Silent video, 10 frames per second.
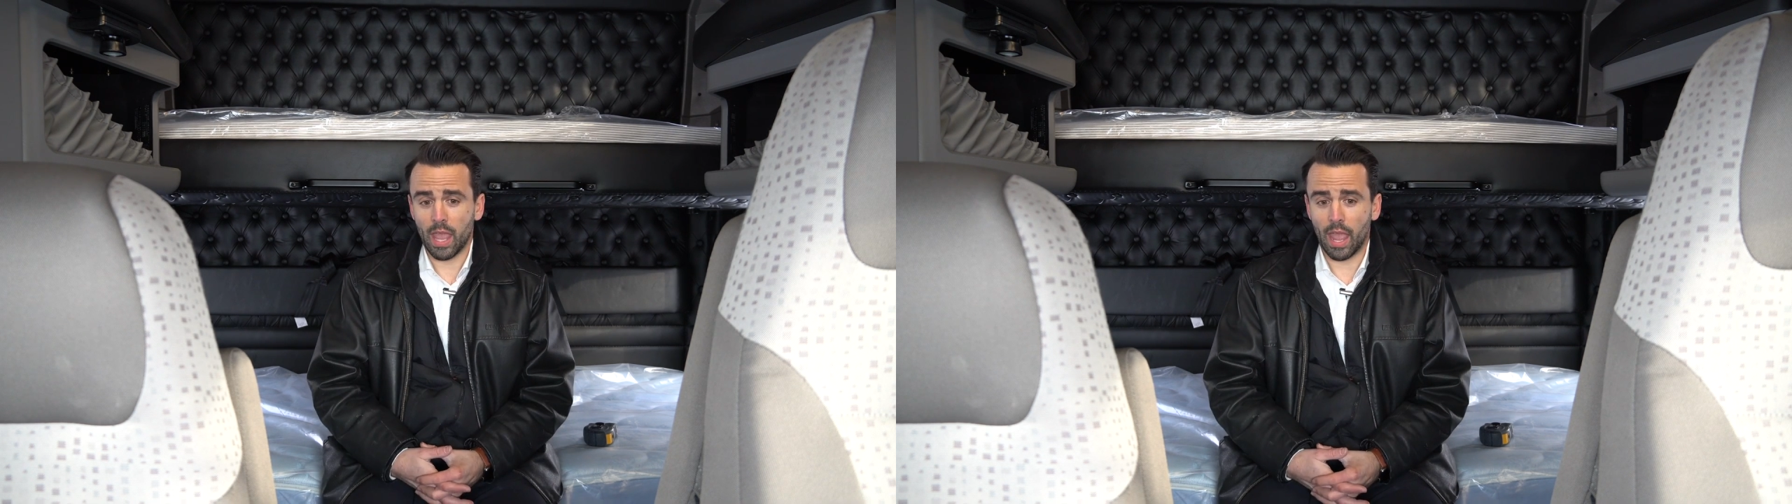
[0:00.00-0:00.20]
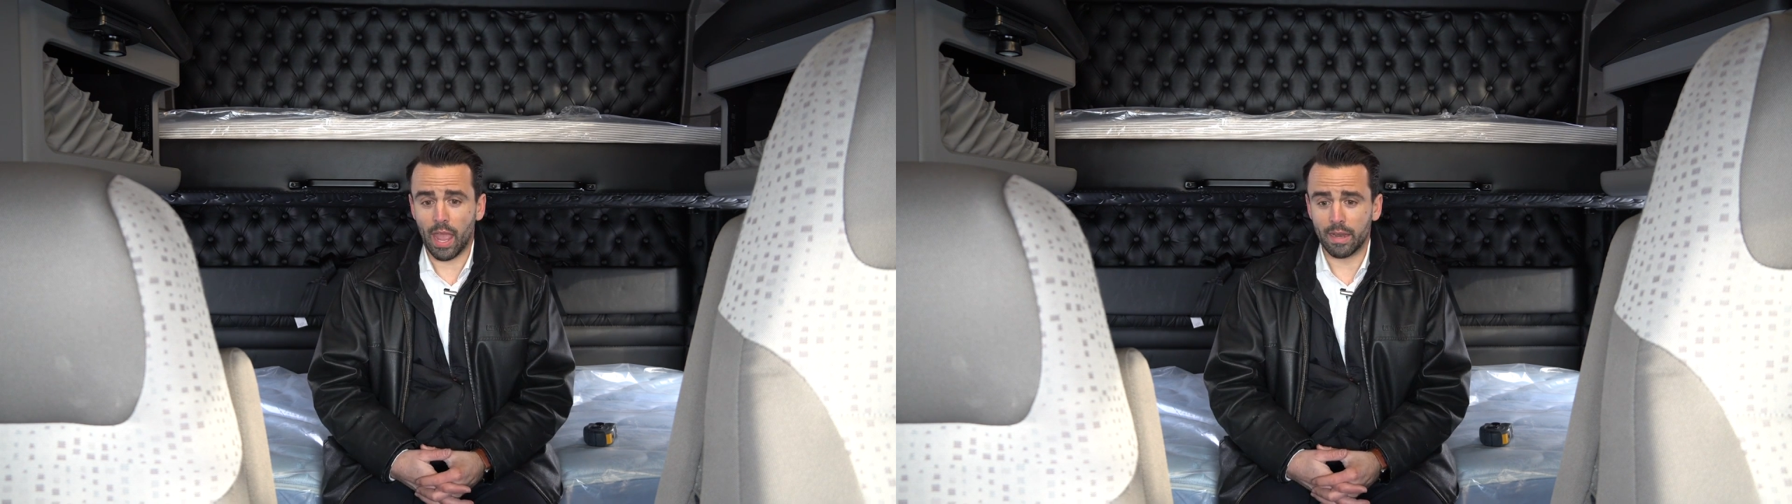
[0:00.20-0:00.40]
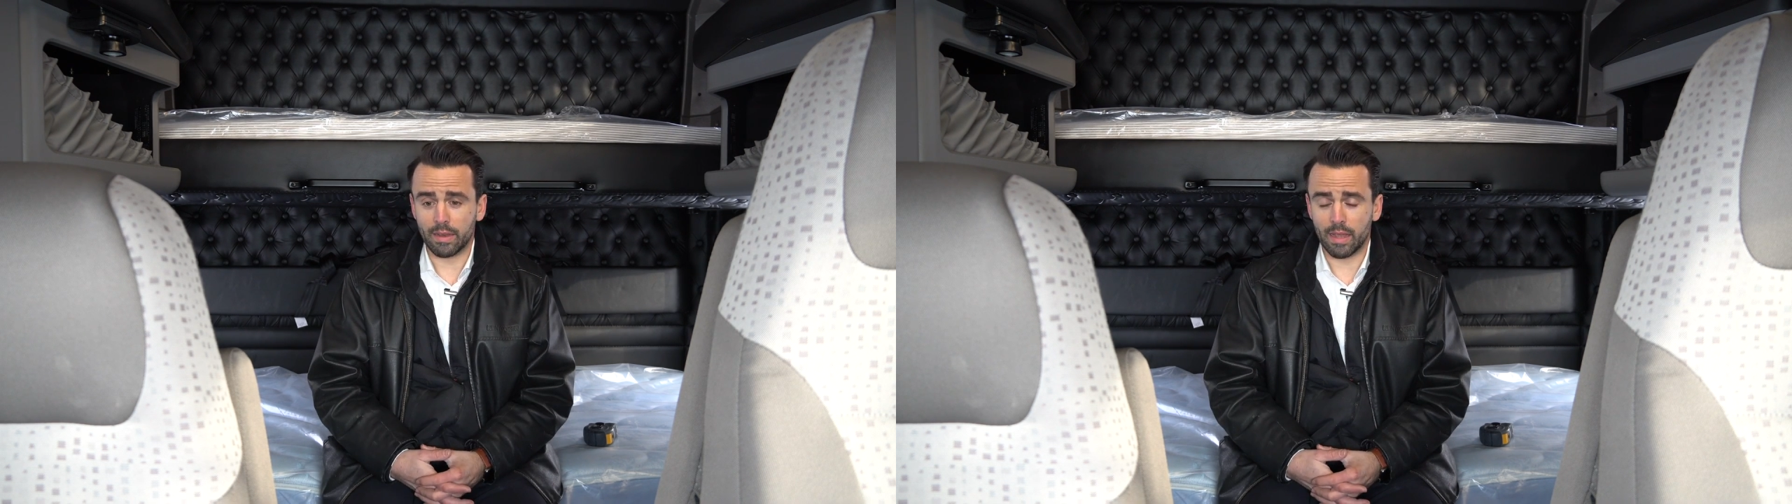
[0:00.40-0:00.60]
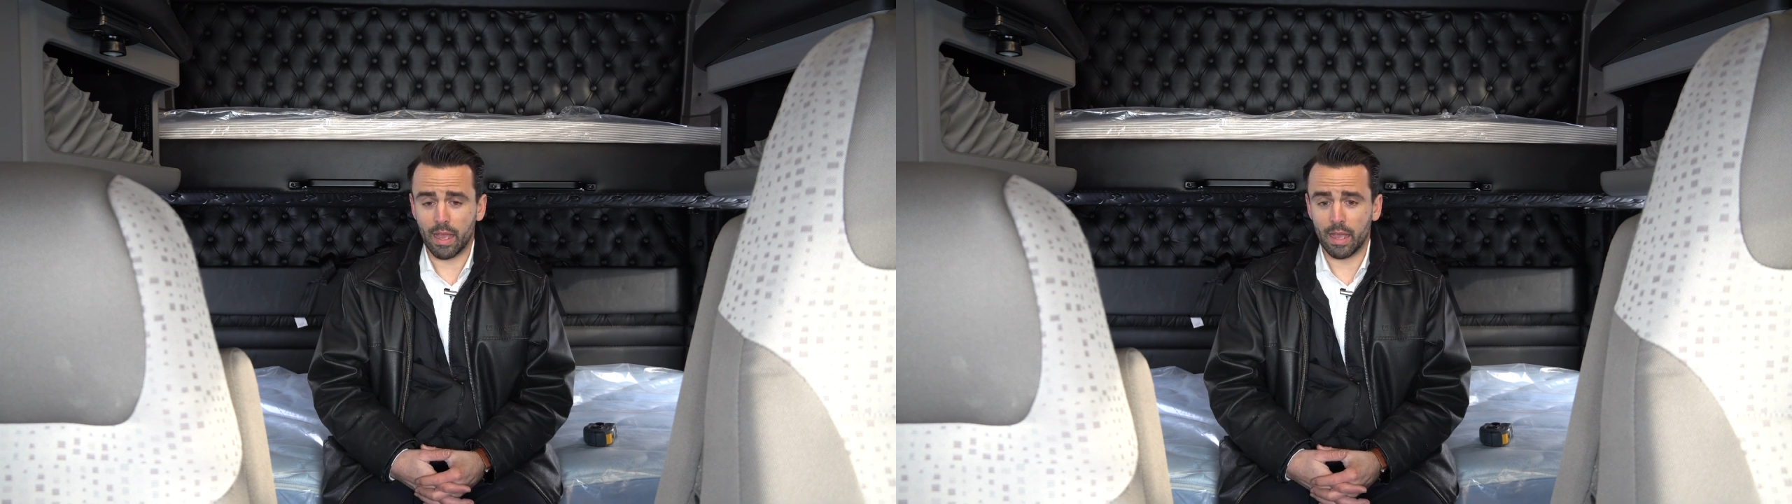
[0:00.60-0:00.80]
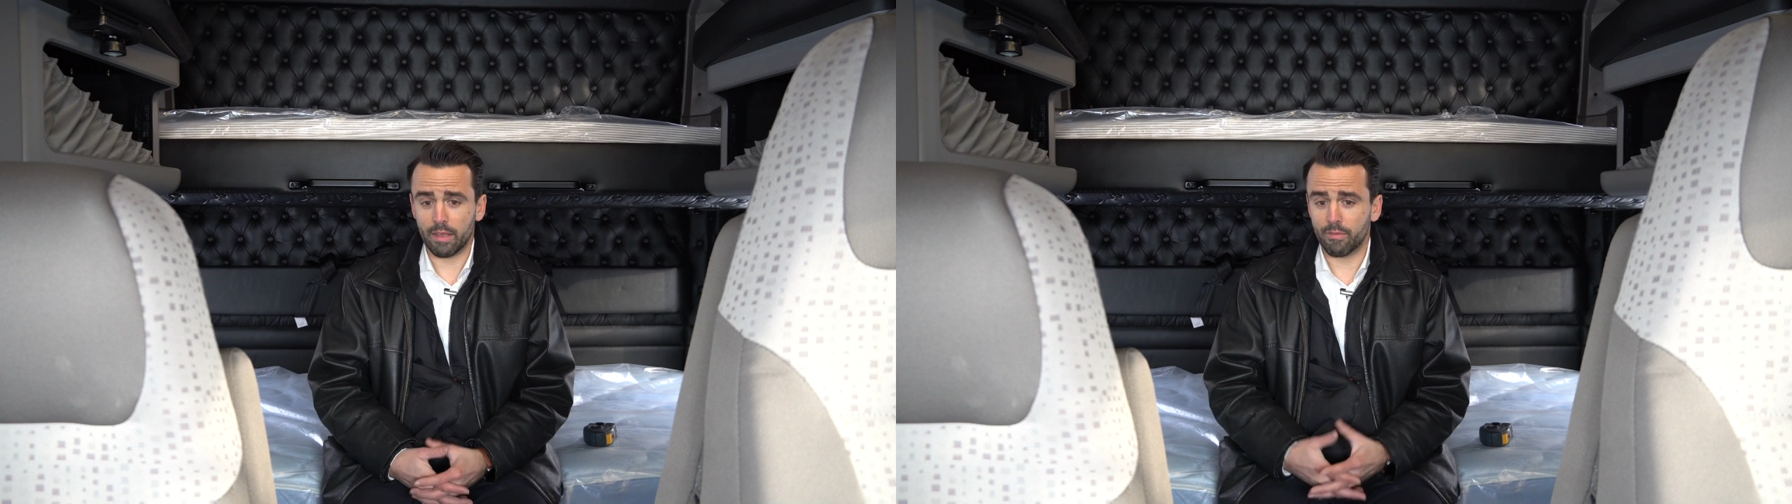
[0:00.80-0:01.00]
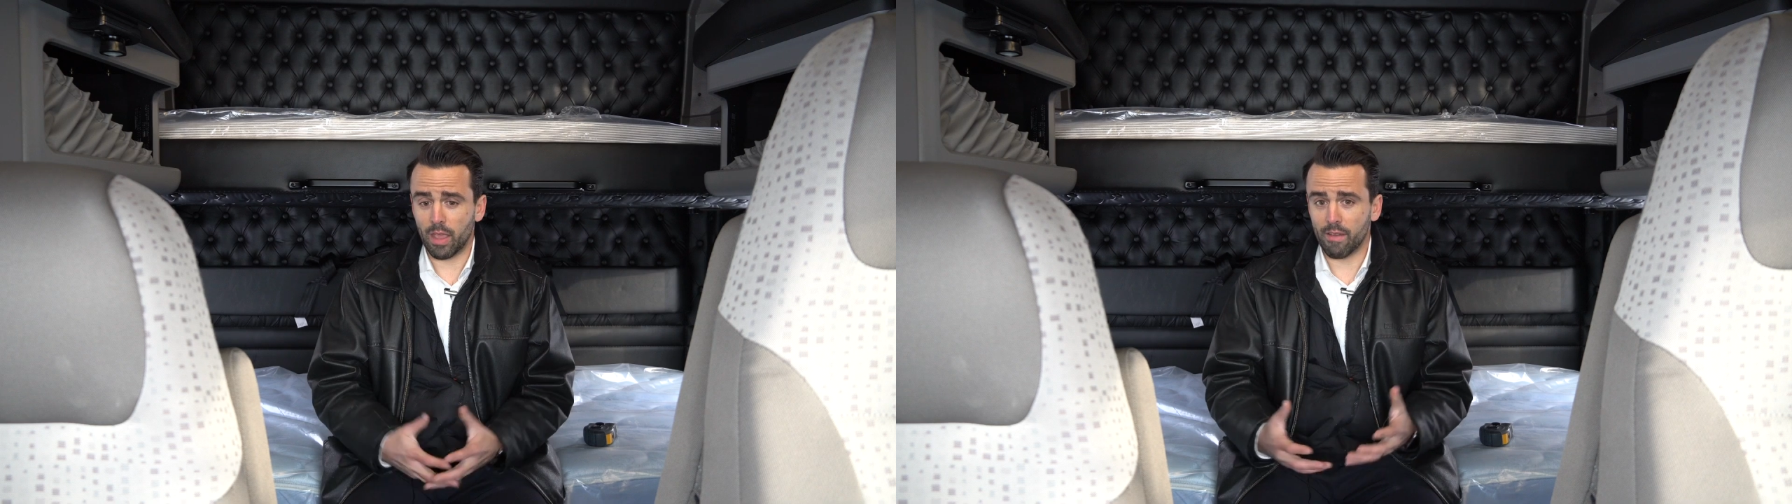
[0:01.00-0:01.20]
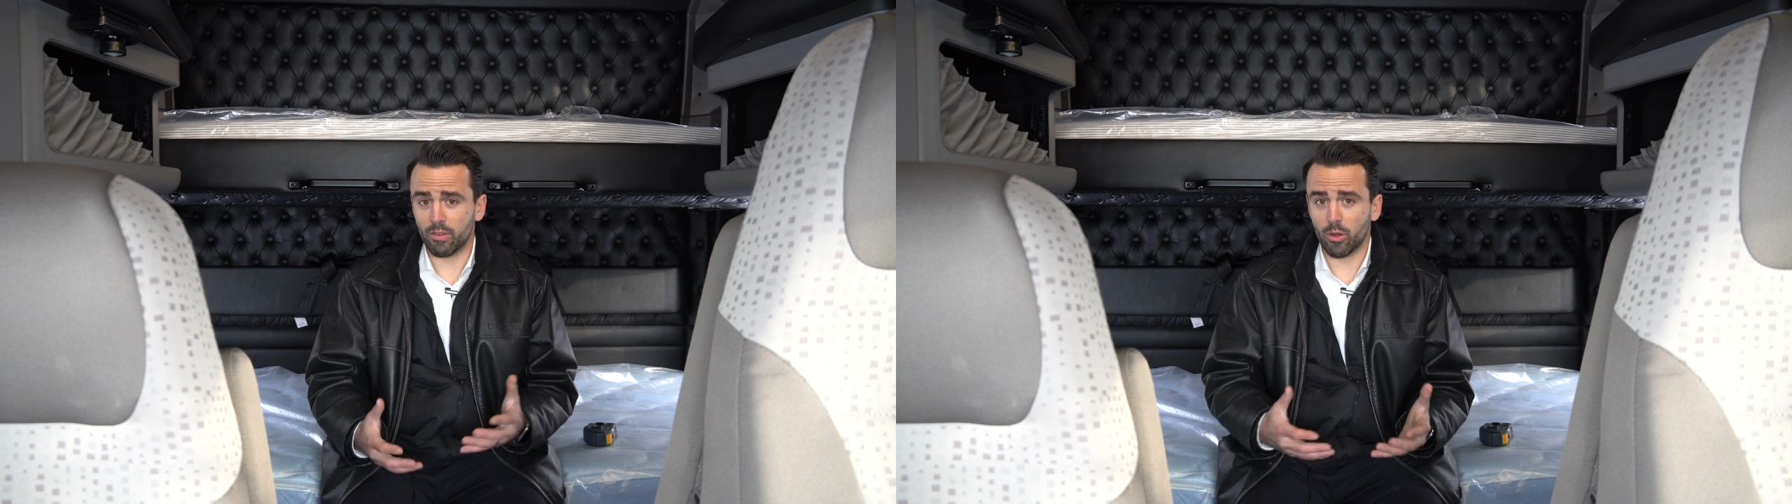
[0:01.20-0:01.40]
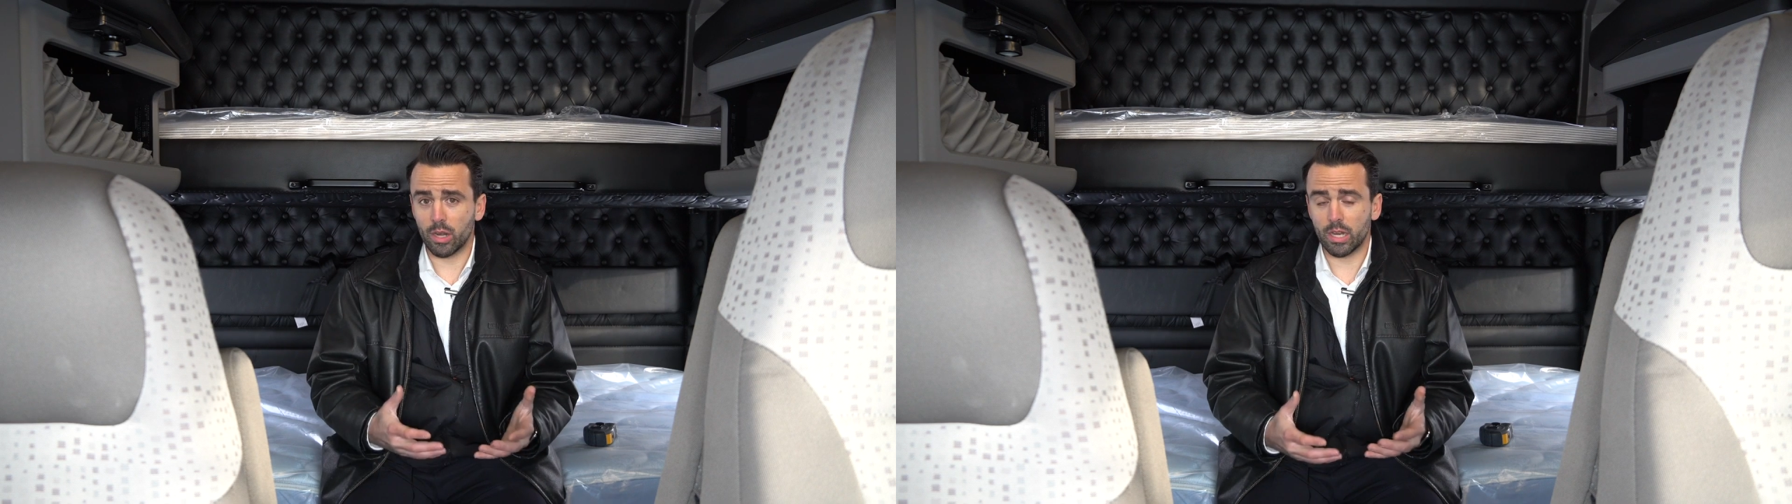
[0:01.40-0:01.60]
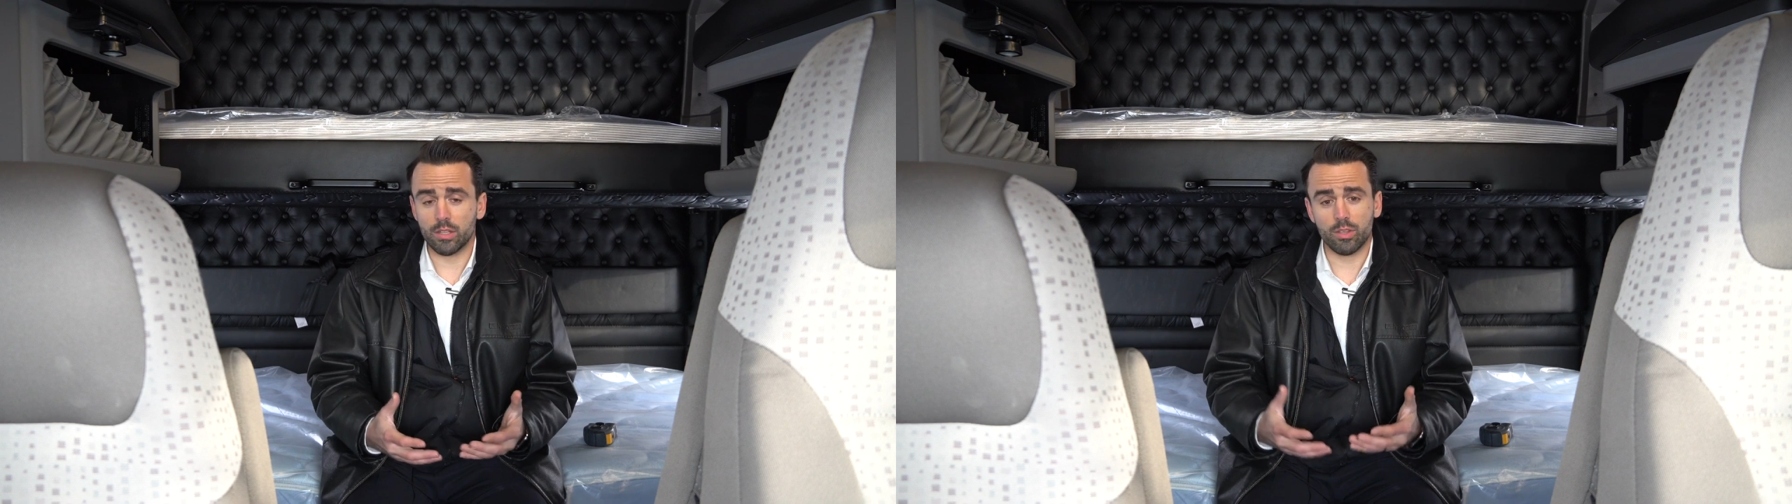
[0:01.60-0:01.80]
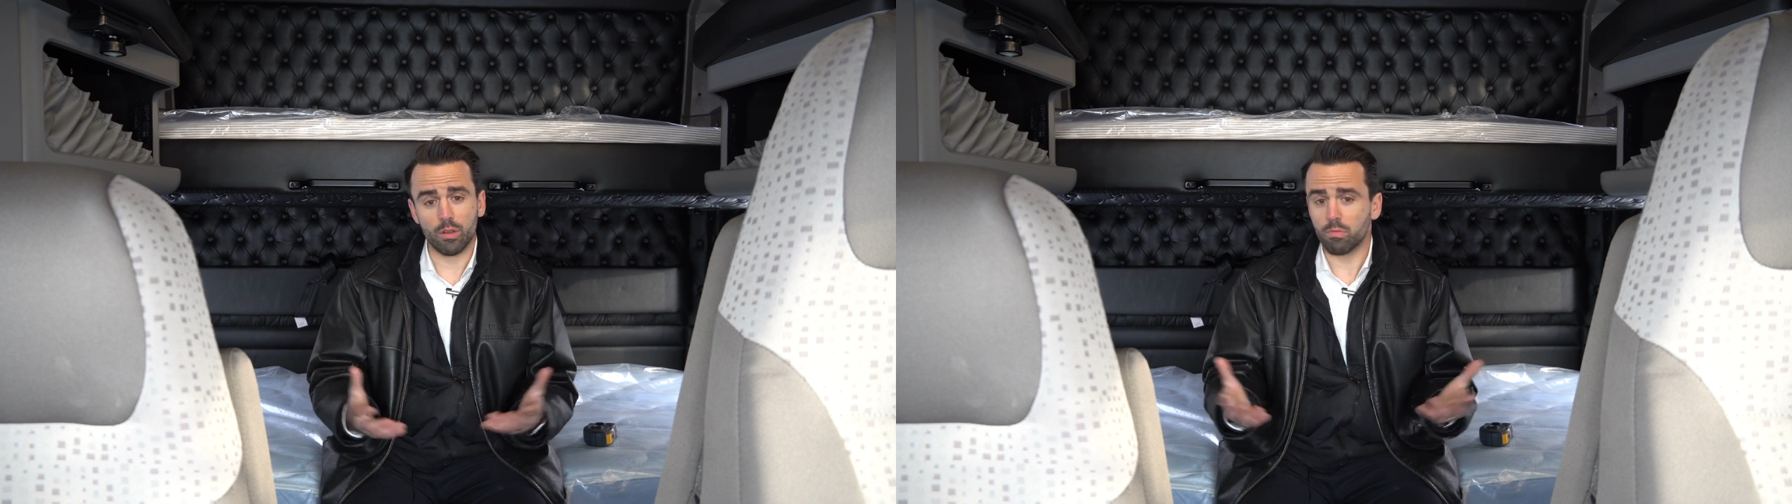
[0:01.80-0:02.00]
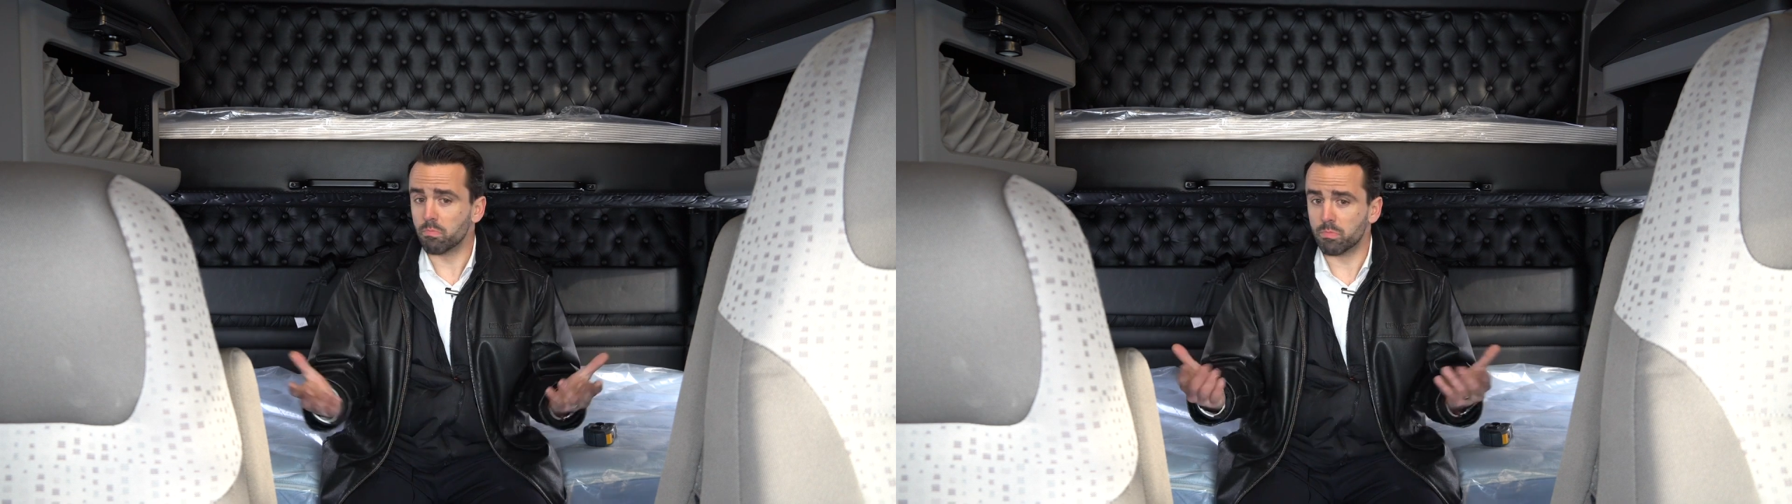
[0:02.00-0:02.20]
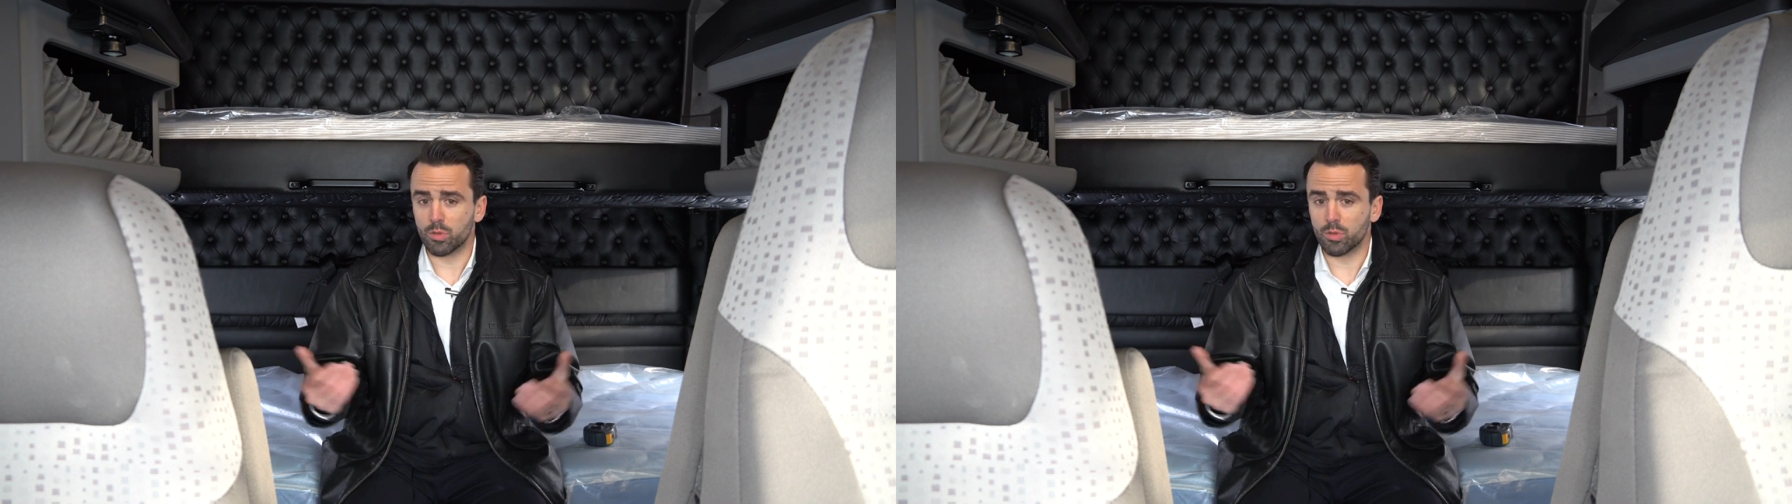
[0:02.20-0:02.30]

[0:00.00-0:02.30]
And if you haven't already done so,